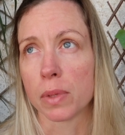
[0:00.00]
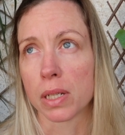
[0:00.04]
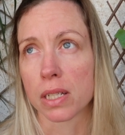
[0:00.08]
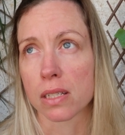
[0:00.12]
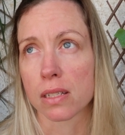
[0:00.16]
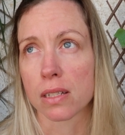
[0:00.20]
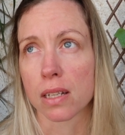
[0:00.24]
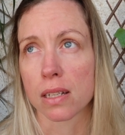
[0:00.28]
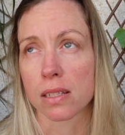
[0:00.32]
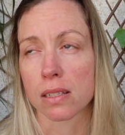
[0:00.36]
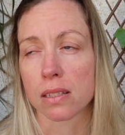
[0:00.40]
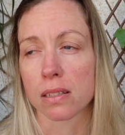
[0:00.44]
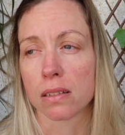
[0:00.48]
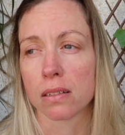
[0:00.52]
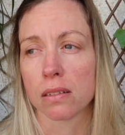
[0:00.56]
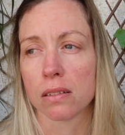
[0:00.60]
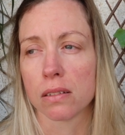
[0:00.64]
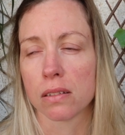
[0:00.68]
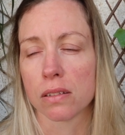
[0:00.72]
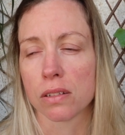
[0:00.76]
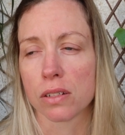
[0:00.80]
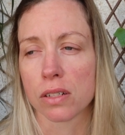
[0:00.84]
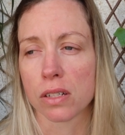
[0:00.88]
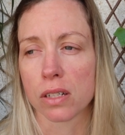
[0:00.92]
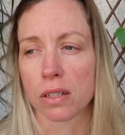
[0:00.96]
MS. That's,
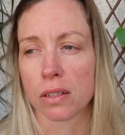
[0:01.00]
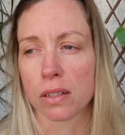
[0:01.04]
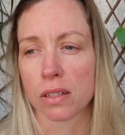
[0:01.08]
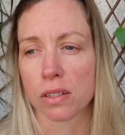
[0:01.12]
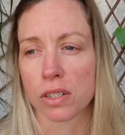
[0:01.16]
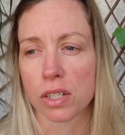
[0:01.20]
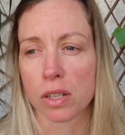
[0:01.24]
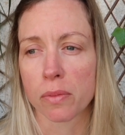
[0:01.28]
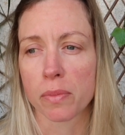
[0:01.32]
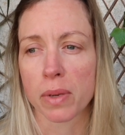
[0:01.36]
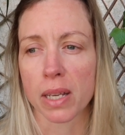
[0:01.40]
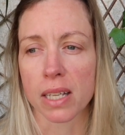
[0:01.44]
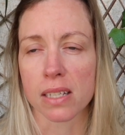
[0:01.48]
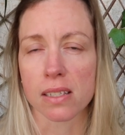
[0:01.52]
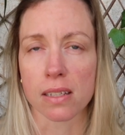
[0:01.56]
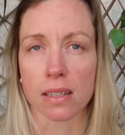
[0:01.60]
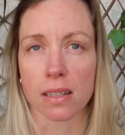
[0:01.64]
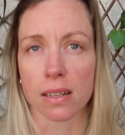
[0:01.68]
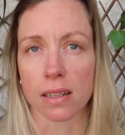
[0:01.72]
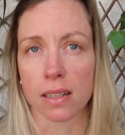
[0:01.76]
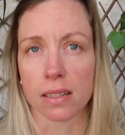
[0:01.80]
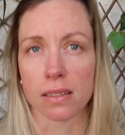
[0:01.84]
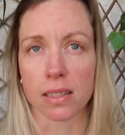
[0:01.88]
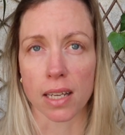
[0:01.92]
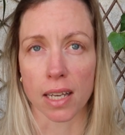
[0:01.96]
she
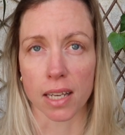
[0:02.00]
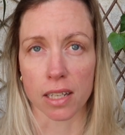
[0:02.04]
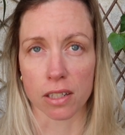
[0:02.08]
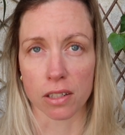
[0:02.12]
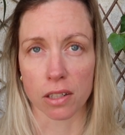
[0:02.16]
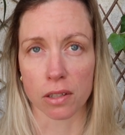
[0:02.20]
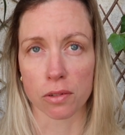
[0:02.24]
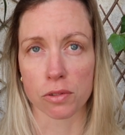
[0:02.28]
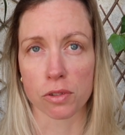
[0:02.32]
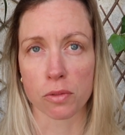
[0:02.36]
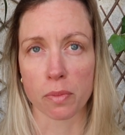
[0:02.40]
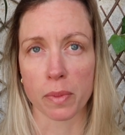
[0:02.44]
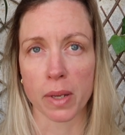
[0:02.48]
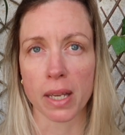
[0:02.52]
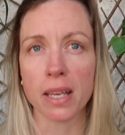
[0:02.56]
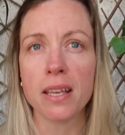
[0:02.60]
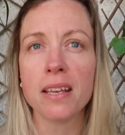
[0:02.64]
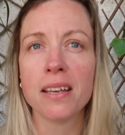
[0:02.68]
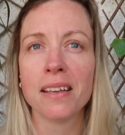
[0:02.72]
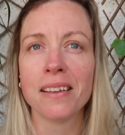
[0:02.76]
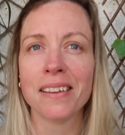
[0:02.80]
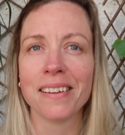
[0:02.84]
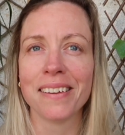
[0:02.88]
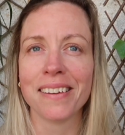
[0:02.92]
basically diagnosed me.